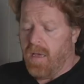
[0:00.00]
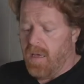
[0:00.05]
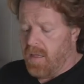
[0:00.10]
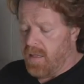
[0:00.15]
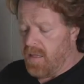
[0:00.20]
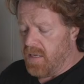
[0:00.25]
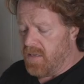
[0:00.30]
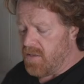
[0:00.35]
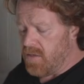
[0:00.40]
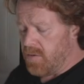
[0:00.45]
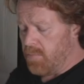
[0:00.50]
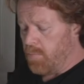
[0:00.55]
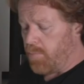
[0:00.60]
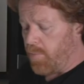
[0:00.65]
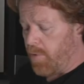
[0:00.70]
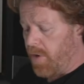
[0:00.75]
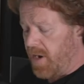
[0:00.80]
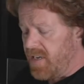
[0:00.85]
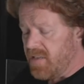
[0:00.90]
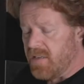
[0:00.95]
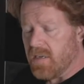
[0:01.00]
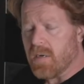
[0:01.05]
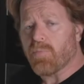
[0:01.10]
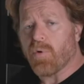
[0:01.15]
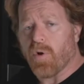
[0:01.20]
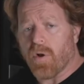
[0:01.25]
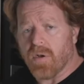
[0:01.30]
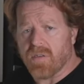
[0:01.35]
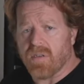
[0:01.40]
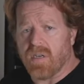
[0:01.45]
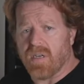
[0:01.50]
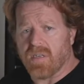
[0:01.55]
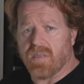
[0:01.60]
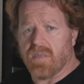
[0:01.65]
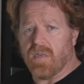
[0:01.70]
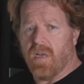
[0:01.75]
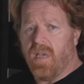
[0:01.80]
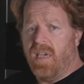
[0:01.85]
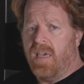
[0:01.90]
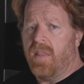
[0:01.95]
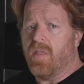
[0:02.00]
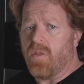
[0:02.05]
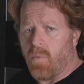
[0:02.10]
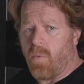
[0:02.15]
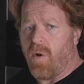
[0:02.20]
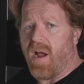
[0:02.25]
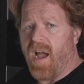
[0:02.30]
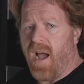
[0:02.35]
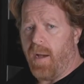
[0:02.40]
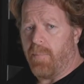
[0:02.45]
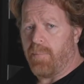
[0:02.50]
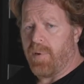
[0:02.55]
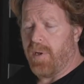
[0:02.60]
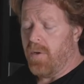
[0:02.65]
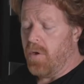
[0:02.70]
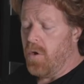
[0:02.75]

This braising process in the wrap